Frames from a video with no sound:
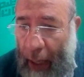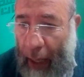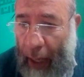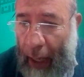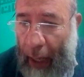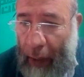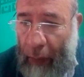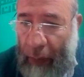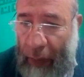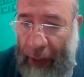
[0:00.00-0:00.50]

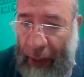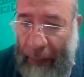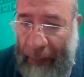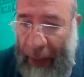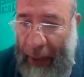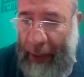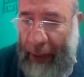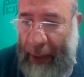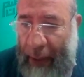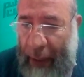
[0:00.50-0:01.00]
I will
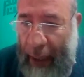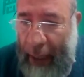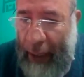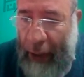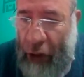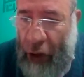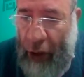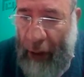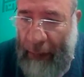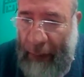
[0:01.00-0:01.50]
repeat,
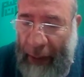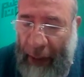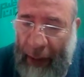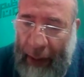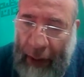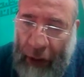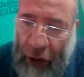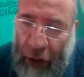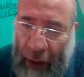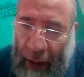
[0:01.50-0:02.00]
H
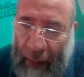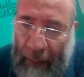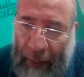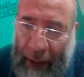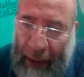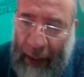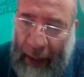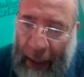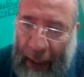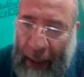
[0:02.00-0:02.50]

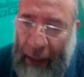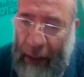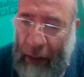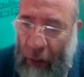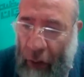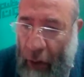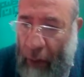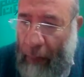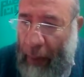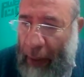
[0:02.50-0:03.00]
capital as a
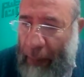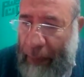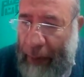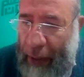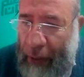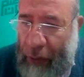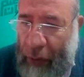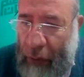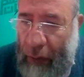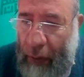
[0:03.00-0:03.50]
normal
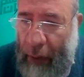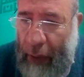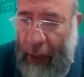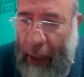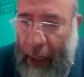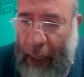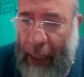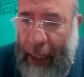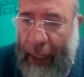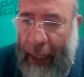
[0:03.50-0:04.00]
person,
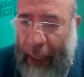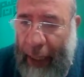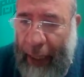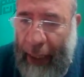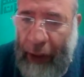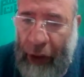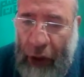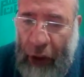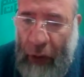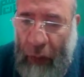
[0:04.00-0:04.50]

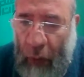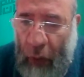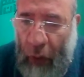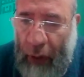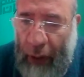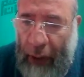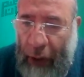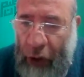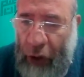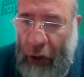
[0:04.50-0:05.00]
H
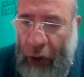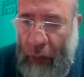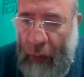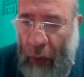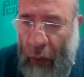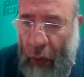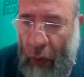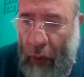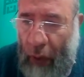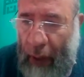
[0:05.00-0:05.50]
small
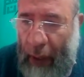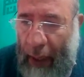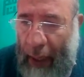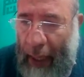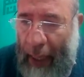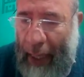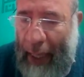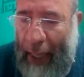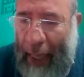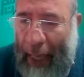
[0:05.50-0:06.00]

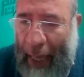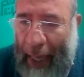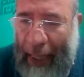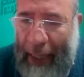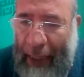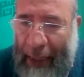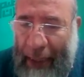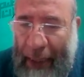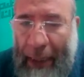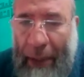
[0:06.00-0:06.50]
as
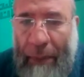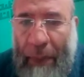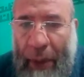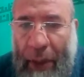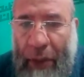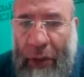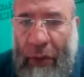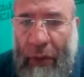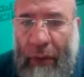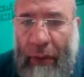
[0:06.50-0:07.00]
a sick
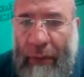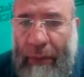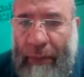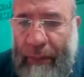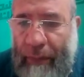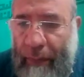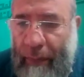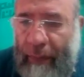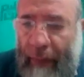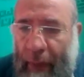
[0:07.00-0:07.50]
person,
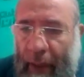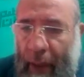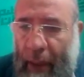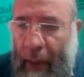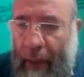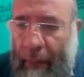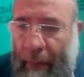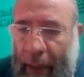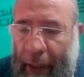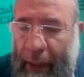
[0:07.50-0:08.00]

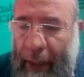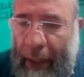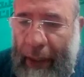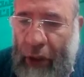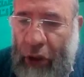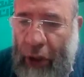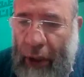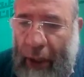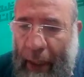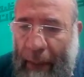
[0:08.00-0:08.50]
but
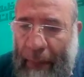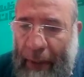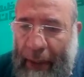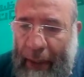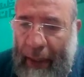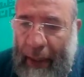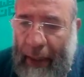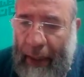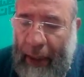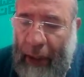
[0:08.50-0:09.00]
H
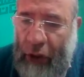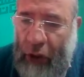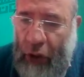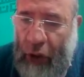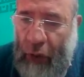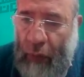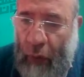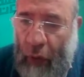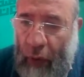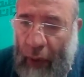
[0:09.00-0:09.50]
capital, H
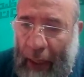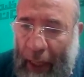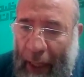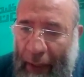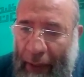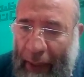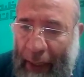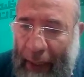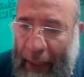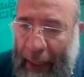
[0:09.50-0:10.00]
small
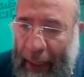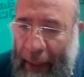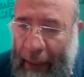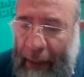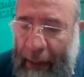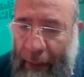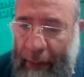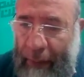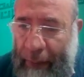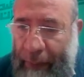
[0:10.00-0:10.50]
as a carrier.